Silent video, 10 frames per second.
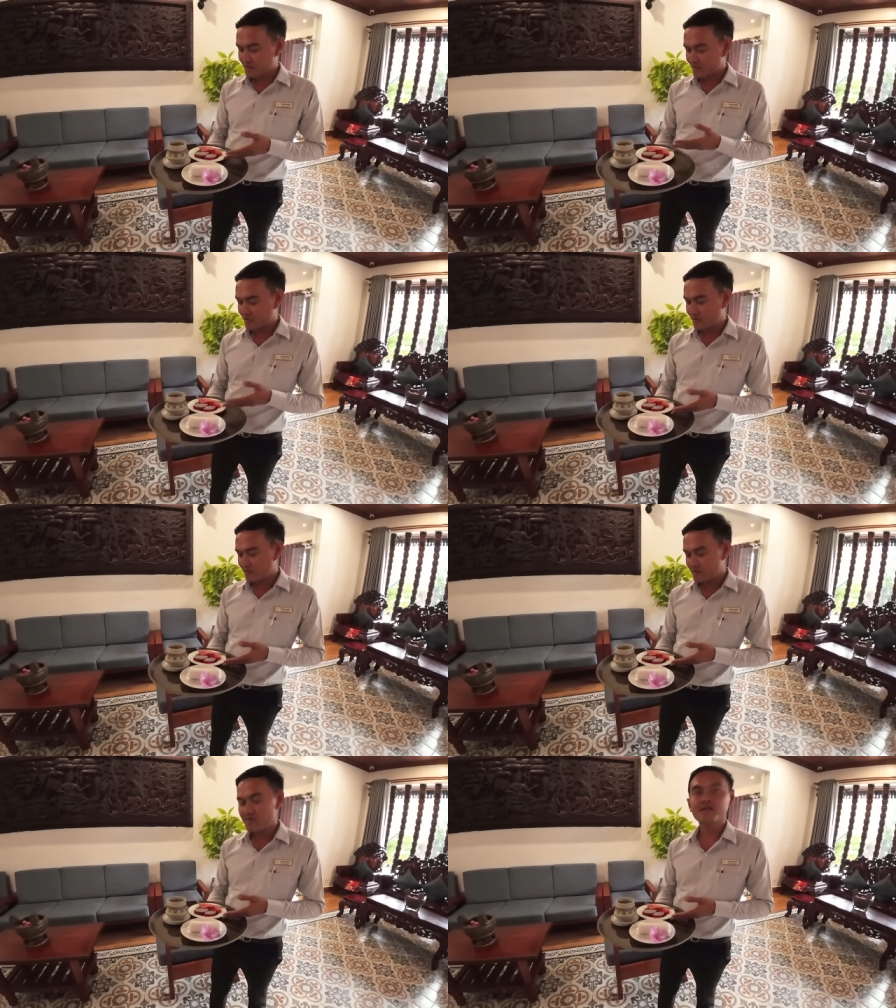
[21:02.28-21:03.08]

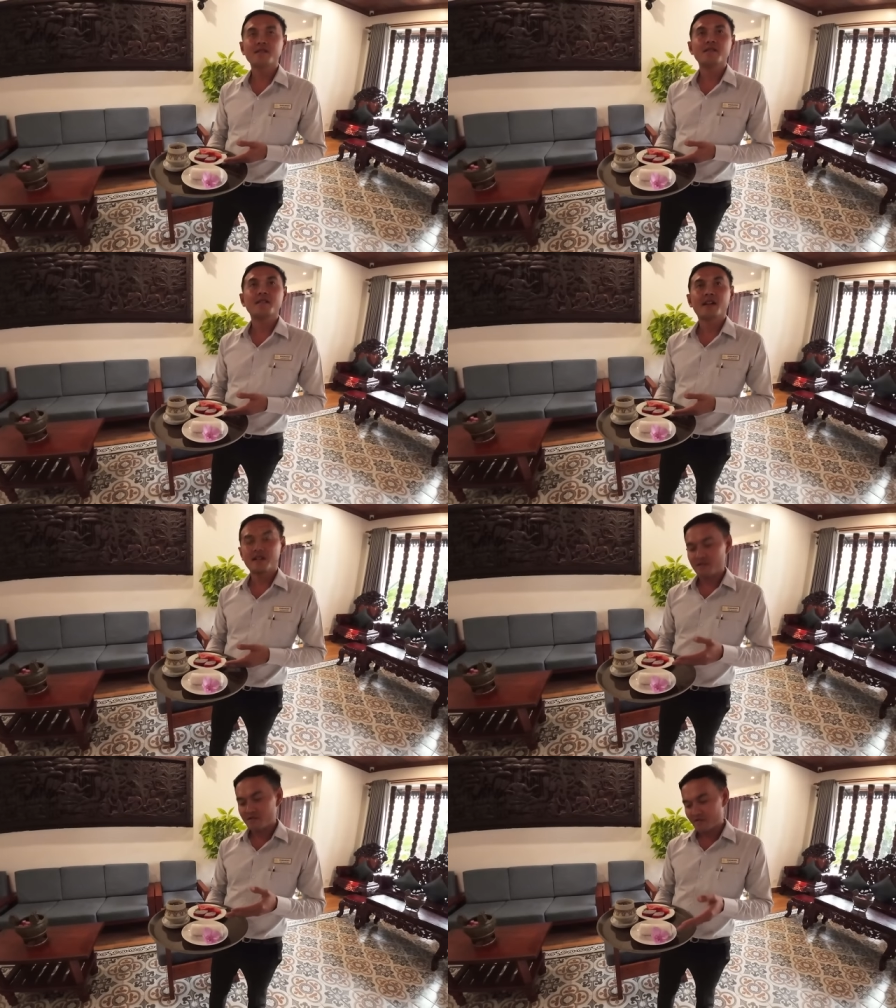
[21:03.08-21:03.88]
seasonal fruit
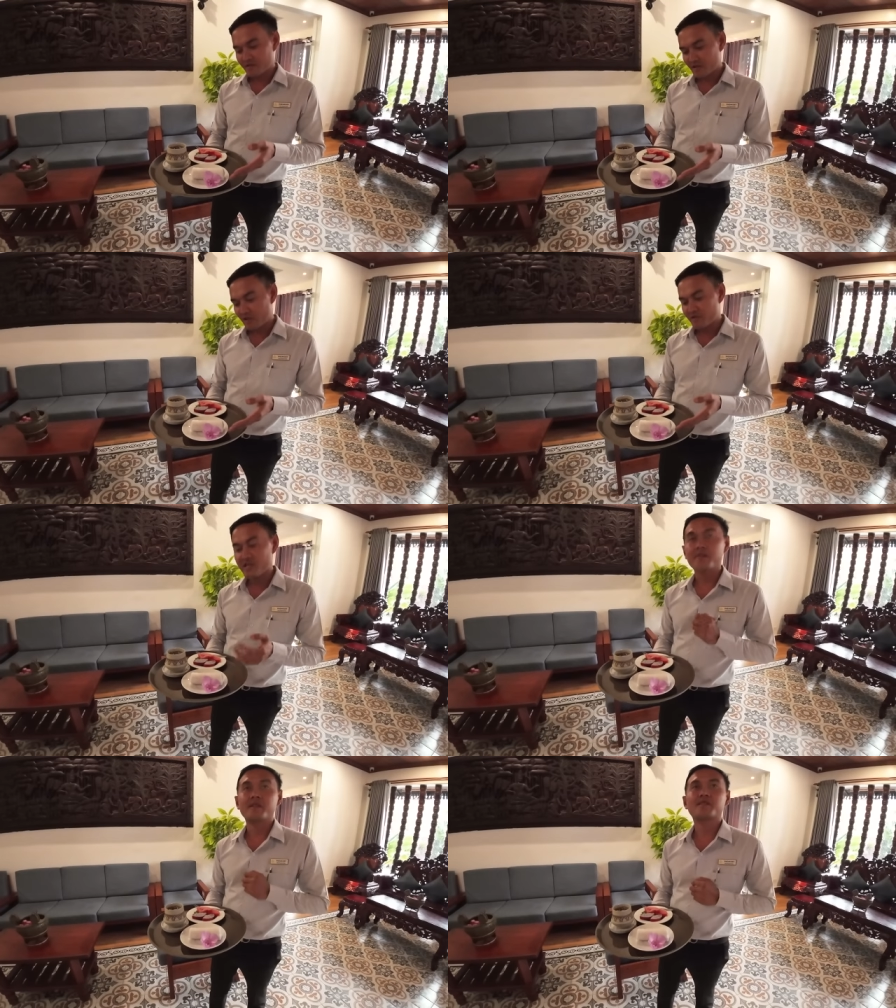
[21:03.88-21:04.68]
and other
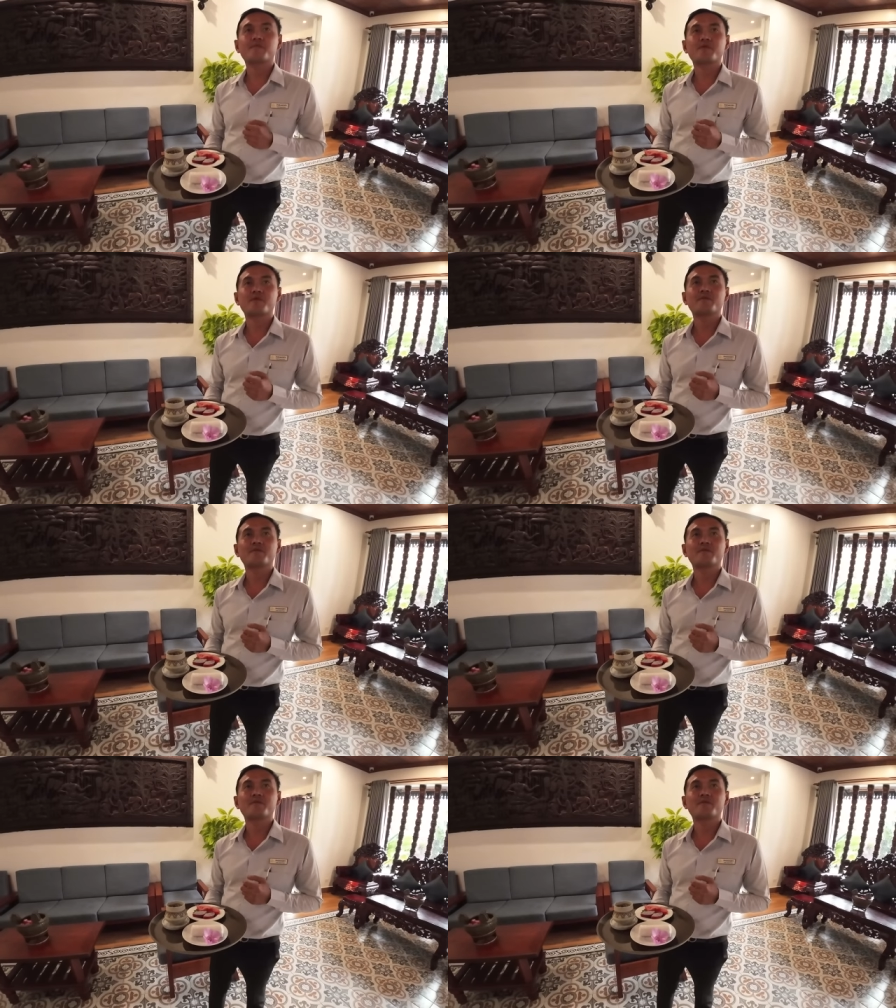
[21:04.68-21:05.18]
cold tablets for you.